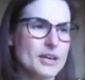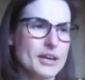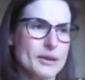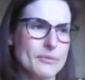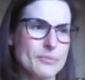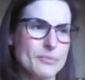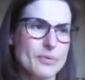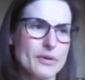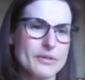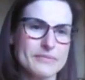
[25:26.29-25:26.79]

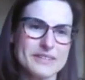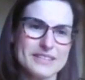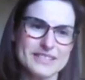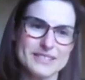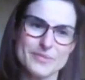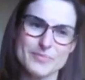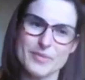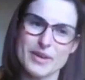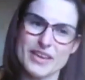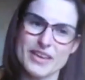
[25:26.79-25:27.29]
It
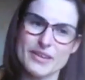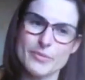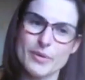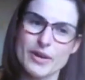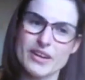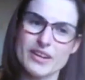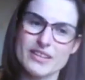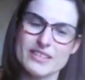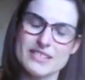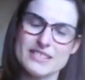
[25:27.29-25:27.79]
worries me
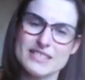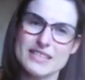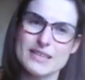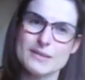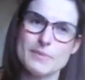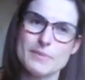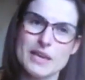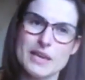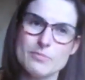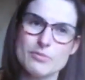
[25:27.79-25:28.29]
when I
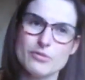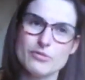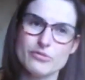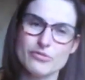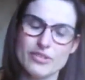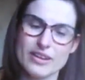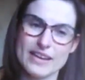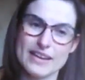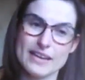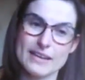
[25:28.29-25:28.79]
see people
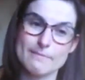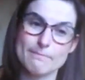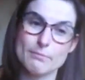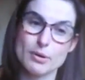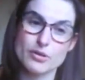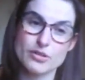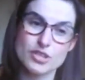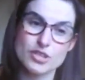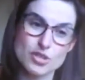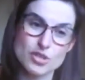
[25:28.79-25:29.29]
feeling
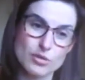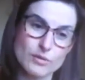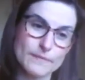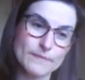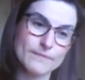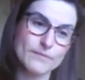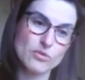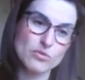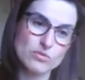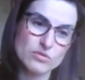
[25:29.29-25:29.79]
pushed or
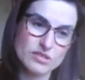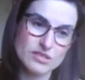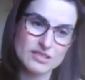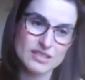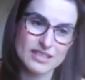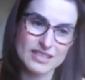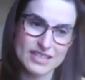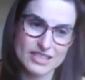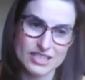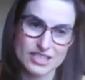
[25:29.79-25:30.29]
forced
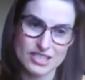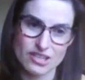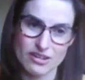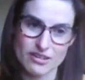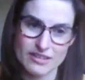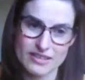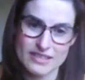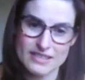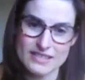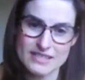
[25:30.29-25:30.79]
to
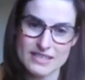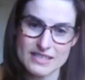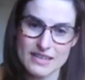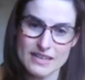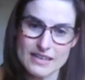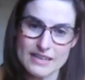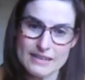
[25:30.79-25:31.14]
digitize,